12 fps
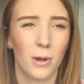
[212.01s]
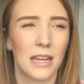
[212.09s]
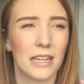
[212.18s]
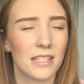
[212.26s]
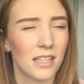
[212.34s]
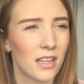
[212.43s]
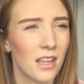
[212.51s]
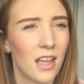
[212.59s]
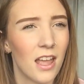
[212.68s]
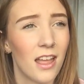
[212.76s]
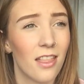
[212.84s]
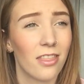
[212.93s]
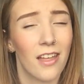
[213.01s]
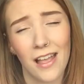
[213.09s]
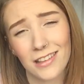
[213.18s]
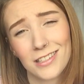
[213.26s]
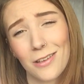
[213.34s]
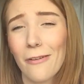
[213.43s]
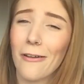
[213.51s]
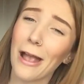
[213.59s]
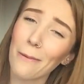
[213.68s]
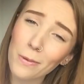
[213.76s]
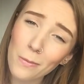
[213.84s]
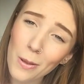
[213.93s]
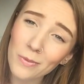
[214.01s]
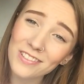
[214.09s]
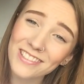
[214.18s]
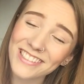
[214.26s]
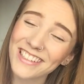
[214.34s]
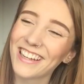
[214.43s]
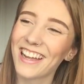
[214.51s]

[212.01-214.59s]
weeks, that's a very happy moment.